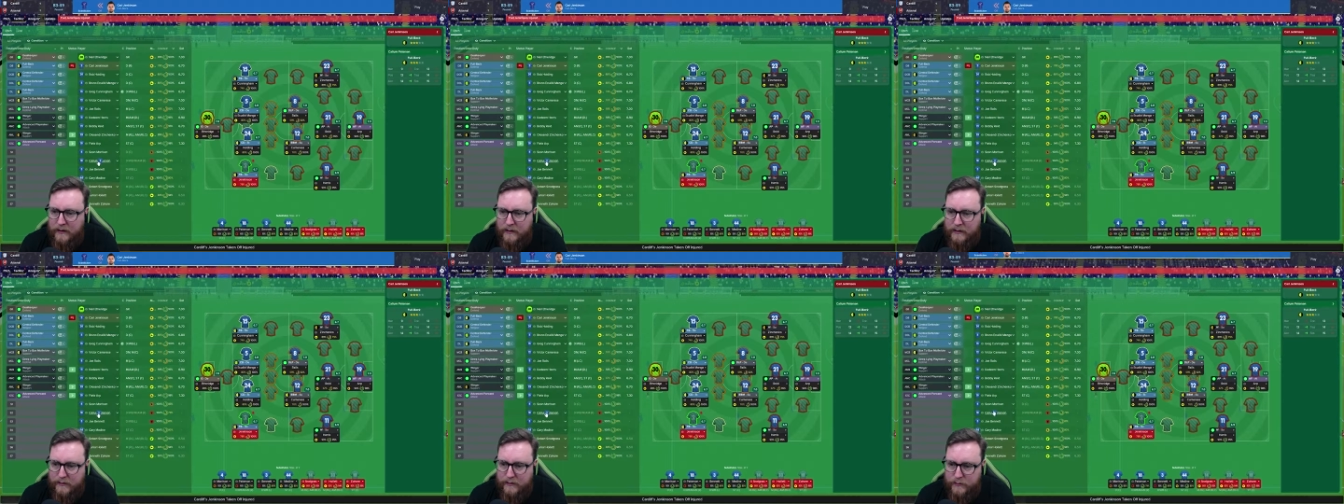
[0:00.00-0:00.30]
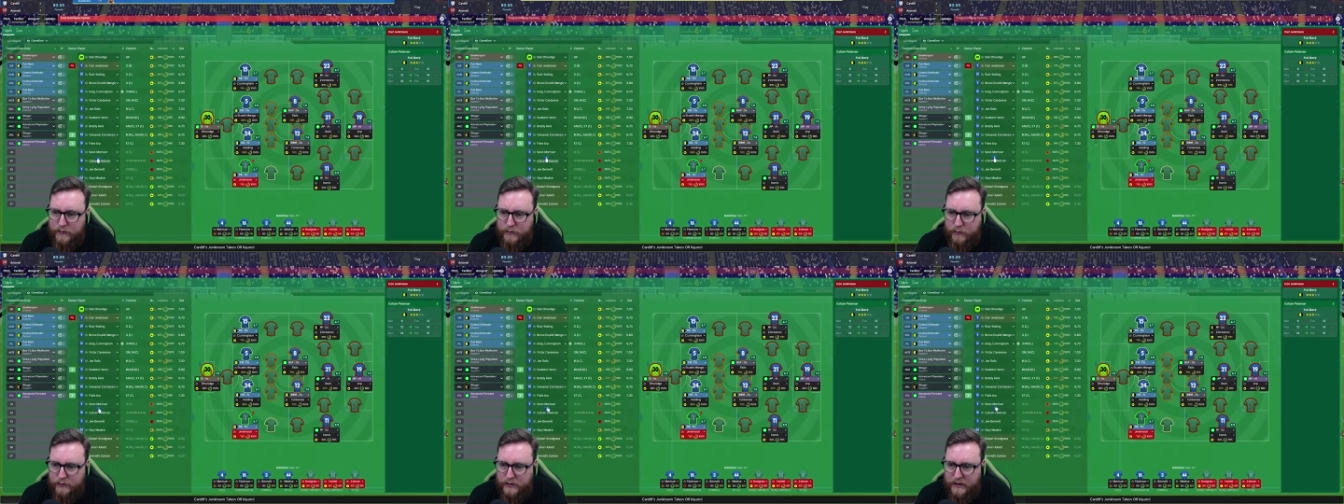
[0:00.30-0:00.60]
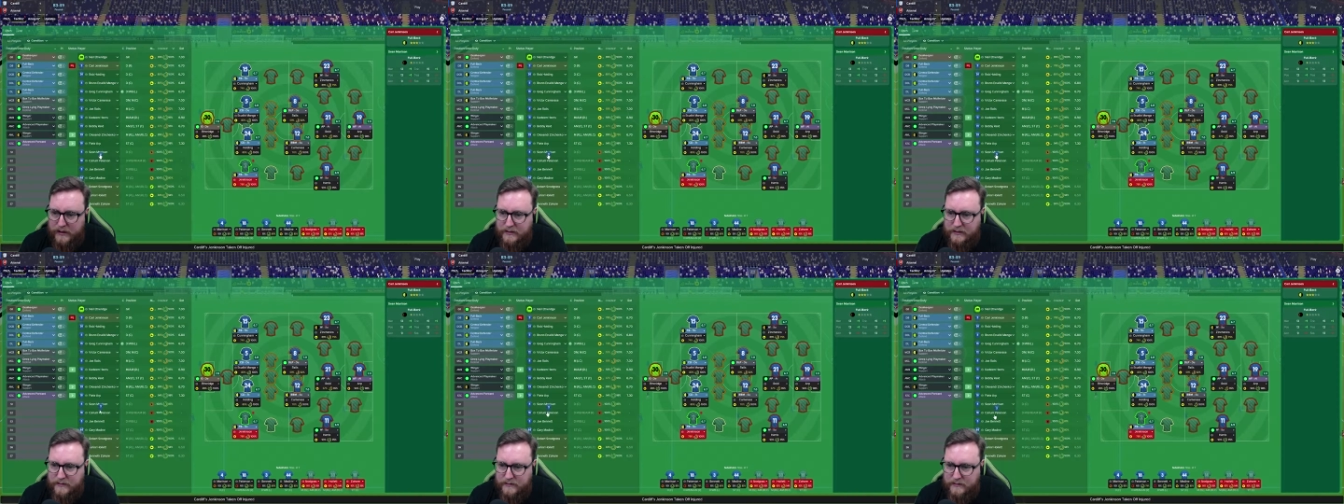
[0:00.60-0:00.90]
not sure
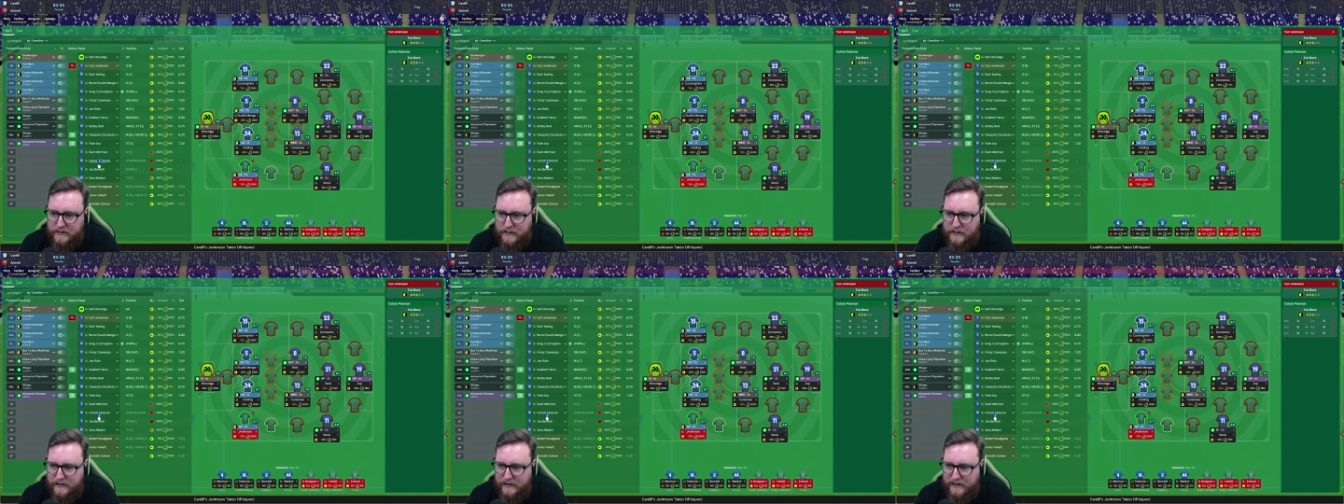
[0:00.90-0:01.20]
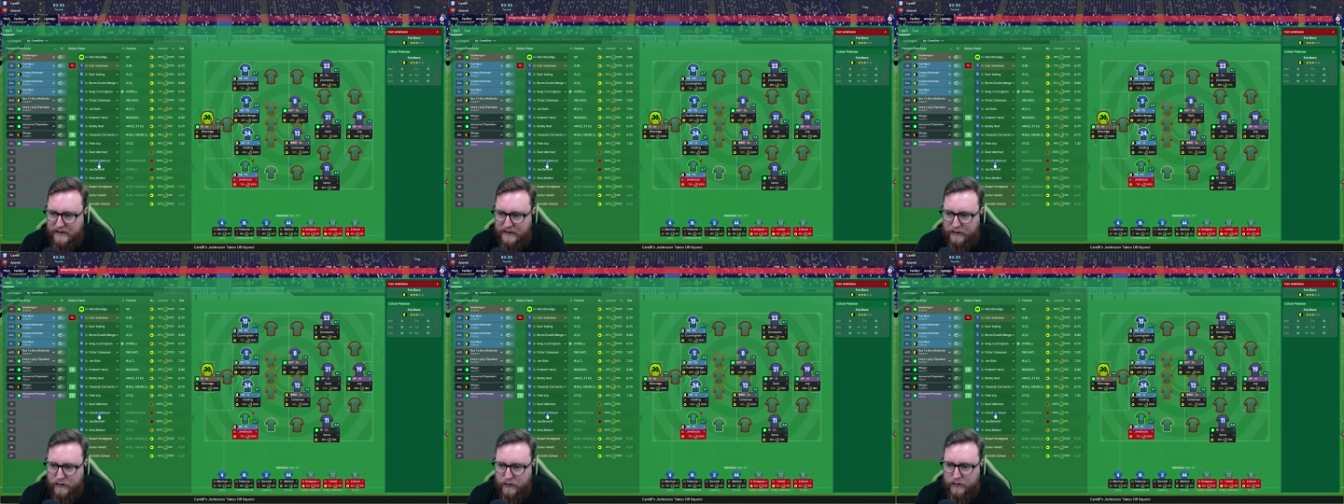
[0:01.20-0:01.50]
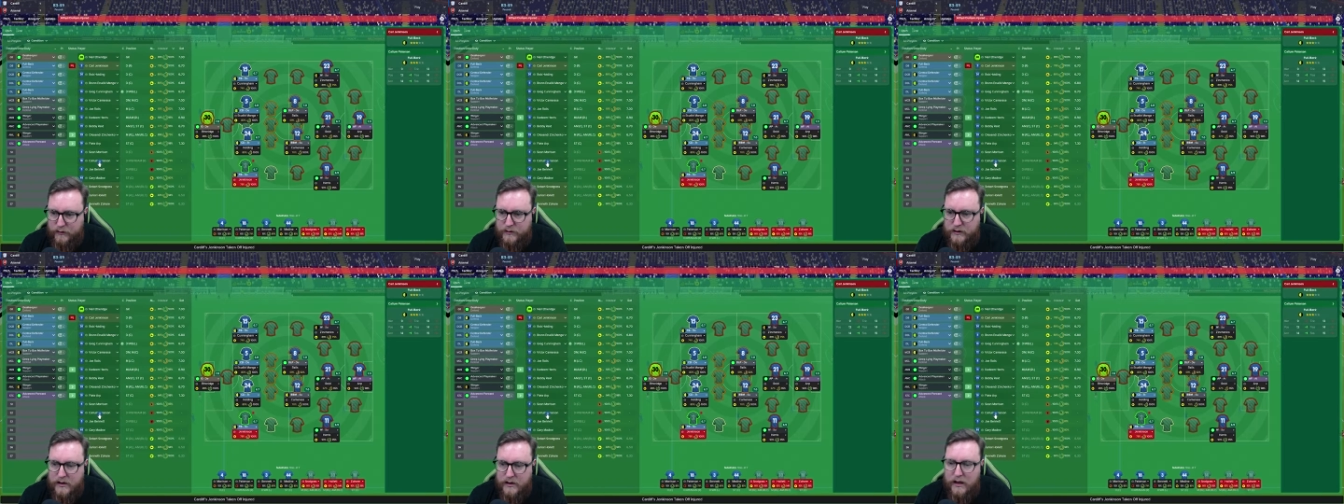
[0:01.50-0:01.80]
Jenkinson's actually that good.
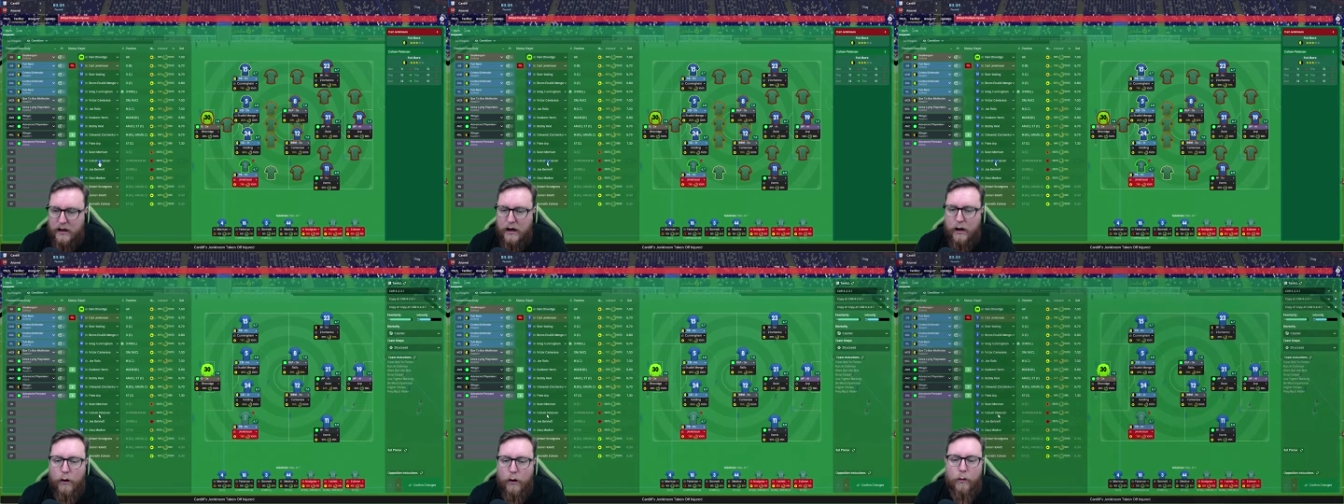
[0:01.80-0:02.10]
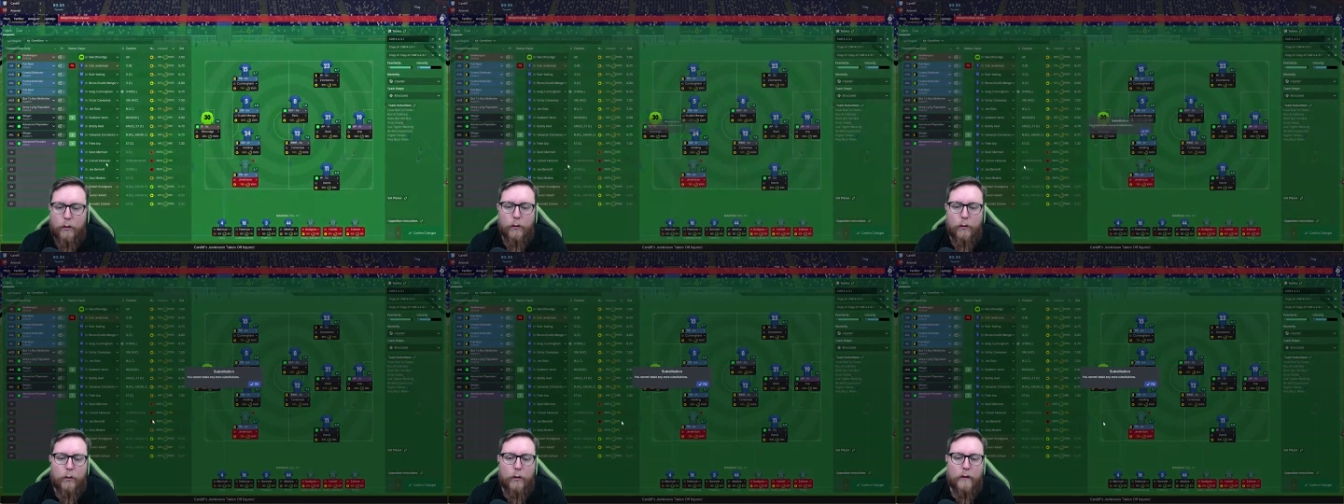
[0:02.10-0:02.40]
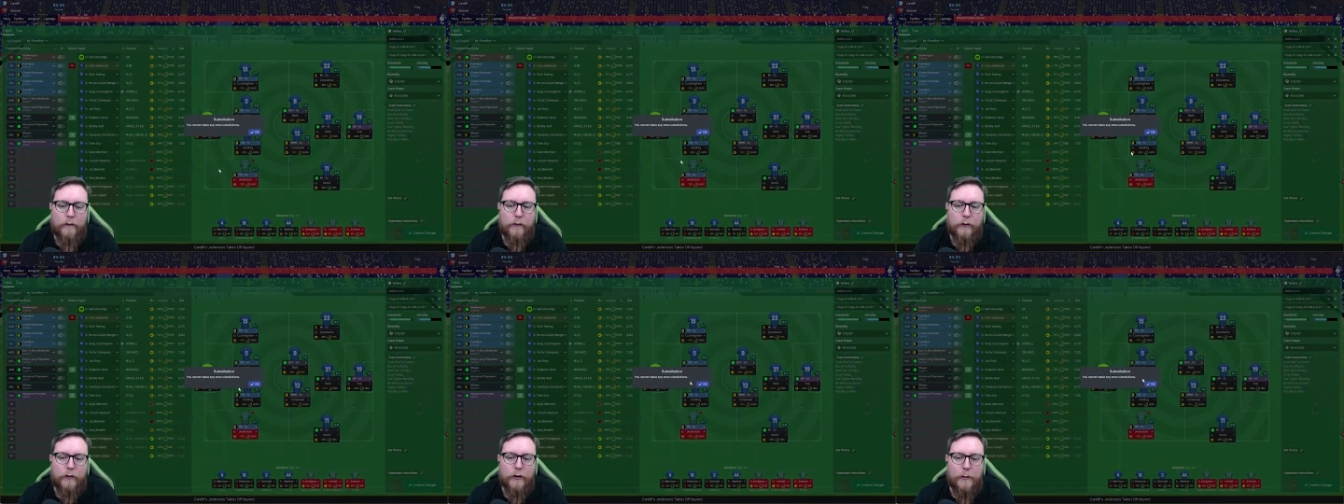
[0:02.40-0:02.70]
Oh, well,
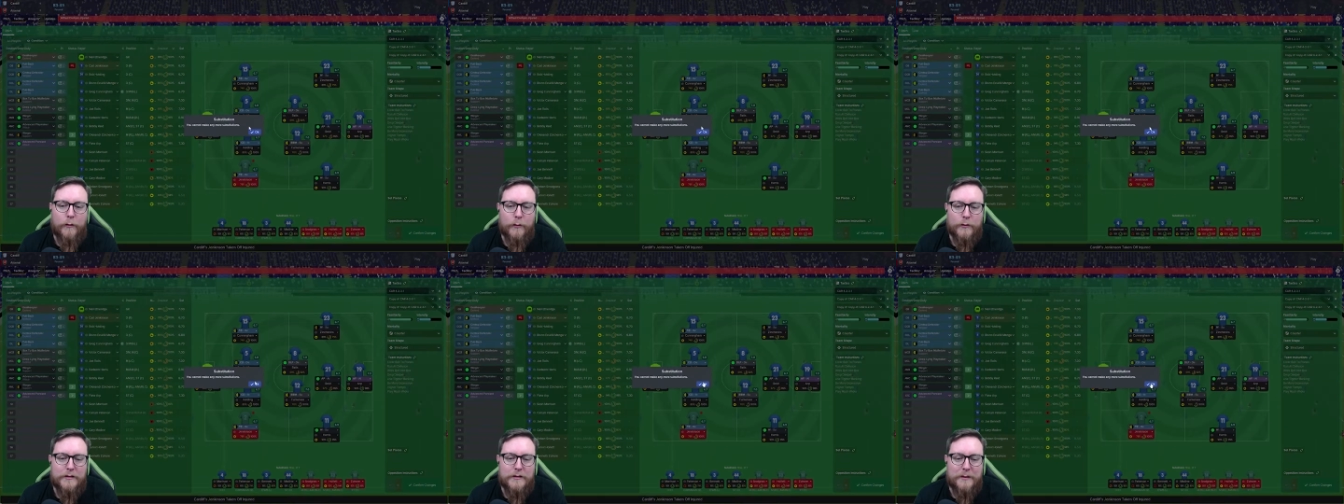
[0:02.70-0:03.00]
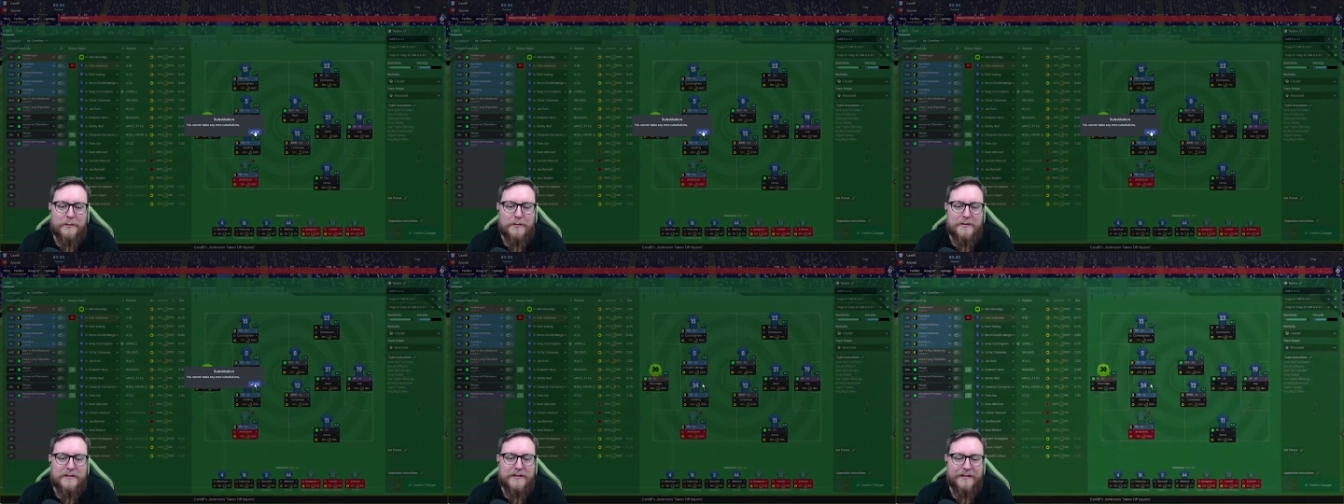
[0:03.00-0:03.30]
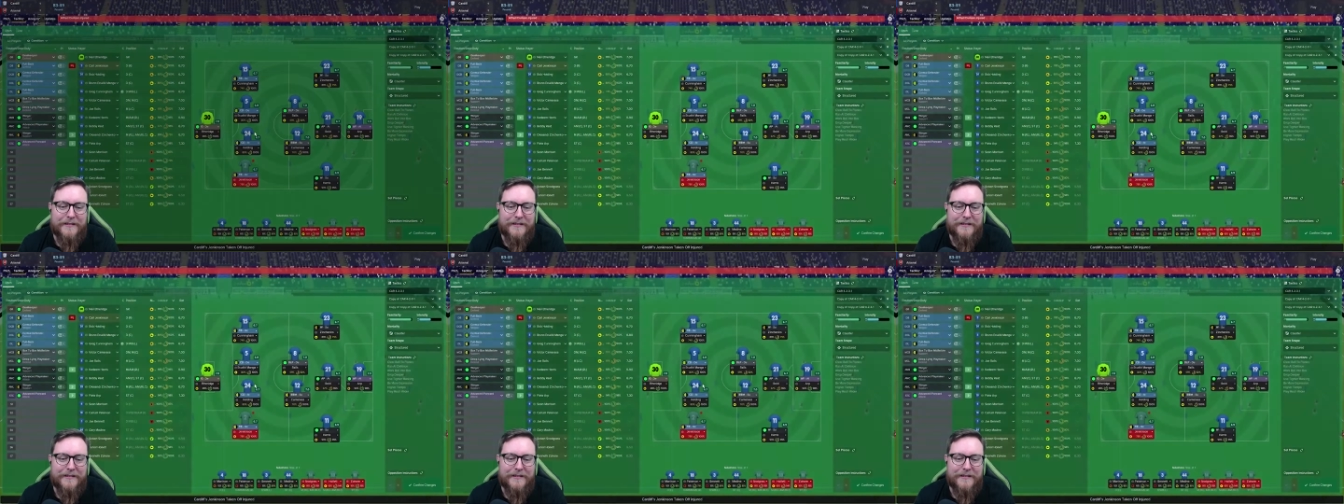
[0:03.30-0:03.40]
I've got no more subs.